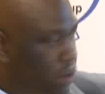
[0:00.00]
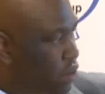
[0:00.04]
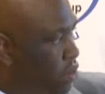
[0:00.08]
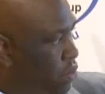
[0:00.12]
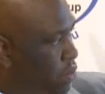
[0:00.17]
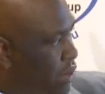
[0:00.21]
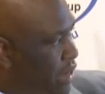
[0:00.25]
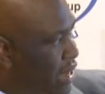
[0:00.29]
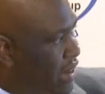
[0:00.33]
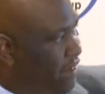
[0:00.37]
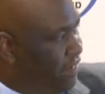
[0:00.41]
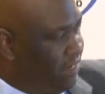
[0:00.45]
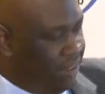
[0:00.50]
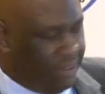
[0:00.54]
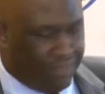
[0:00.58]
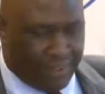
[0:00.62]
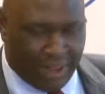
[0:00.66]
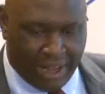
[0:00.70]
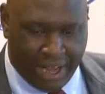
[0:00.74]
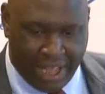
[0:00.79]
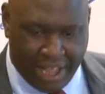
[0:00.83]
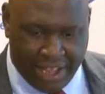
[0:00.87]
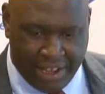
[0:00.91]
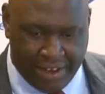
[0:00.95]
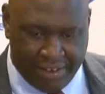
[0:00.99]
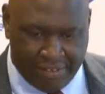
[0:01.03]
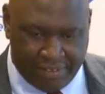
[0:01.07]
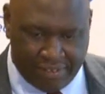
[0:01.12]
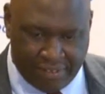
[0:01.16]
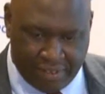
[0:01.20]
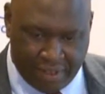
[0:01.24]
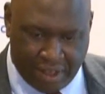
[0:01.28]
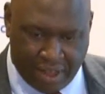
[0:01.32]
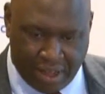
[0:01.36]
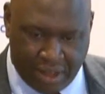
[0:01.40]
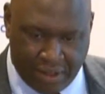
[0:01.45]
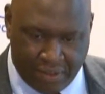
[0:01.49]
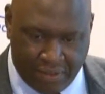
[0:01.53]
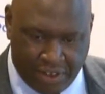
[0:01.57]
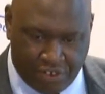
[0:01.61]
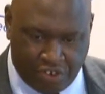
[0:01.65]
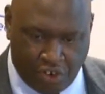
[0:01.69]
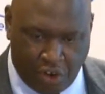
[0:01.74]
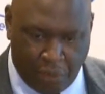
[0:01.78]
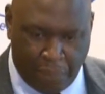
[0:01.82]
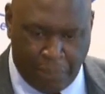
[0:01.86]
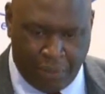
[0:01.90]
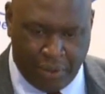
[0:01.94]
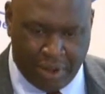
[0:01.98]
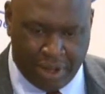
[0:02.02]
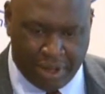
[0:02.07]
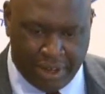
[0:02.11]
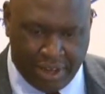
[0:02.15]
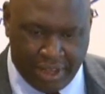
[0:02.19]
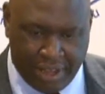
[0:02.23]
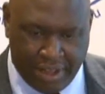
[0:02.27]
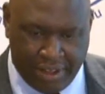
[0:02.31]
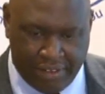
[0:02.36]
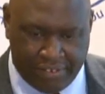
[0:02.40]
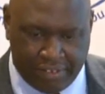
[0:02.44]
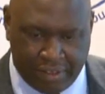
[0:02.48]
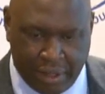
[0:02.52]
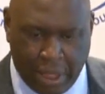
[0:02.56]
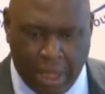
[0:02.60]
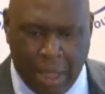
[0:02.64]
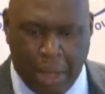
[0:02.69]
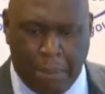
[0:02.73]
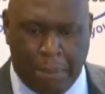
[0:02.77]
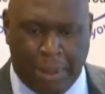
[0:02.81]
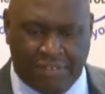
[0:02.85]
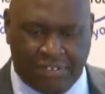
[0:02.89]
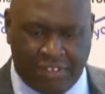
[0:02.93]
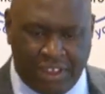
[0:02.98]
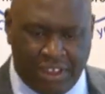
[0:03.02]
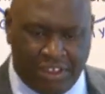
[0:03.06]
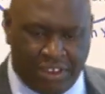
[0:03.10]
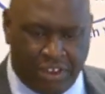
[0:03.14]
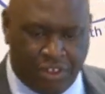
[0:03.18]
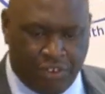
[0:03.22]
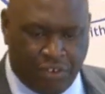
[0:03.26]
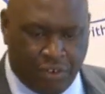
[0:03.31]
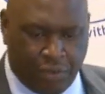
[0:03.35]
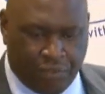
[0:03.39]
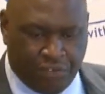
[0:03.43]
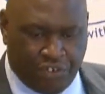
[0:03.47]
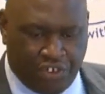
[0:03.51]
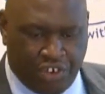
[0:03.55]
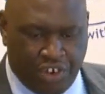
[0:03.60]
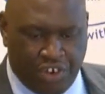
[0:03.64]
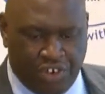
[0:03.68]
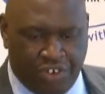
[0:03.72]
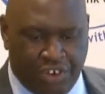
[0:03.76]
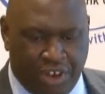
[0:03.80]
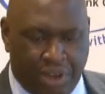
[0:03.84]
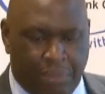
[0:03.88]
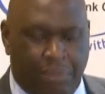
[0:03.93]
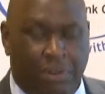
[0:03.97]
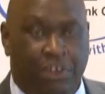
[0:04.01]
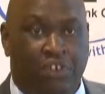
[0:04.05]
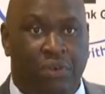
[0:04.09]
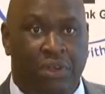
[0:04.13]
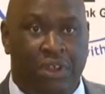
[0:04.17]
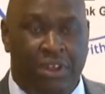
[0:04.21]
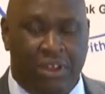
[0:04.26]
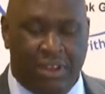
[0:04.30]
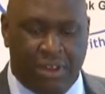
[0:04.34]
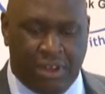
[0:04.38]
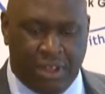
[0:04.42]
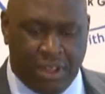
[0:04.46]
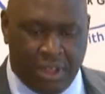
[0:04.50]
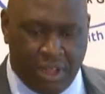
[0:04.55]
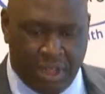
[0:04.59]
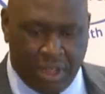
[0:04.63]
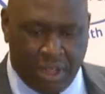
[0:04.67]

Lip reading: we can see the lines. The top one is percentage of children between